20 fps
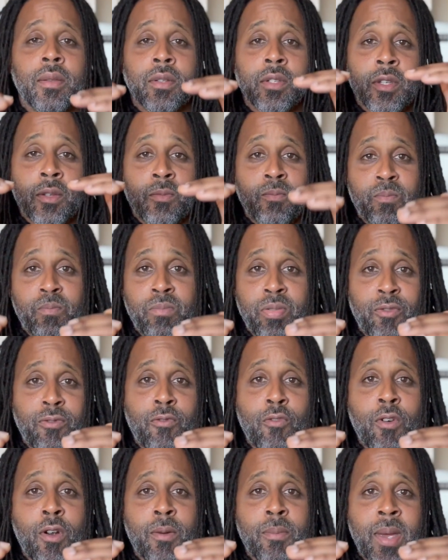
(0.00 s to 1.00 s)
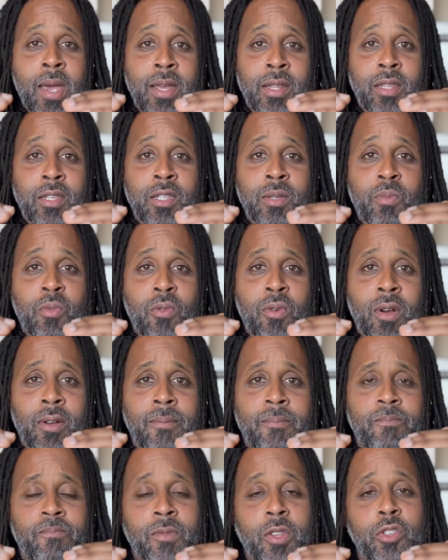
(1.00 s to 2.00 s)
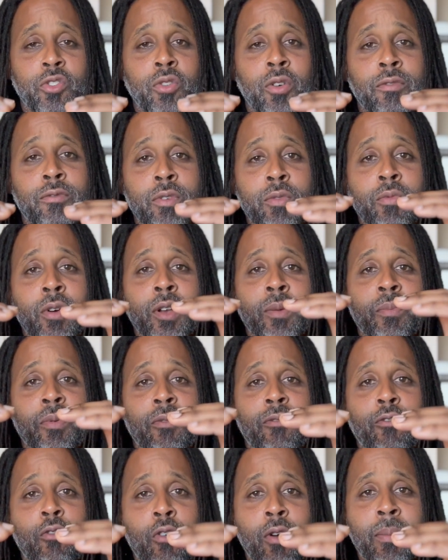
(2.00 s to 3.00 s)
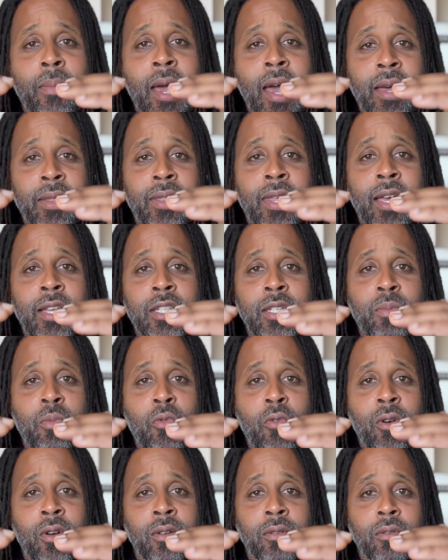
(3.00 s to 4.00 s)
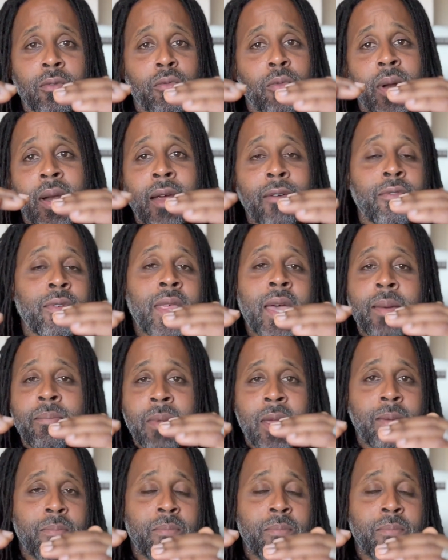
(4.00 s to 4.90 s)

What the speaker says: to perform at the sport. So if we want to perform at that sport, whatever that may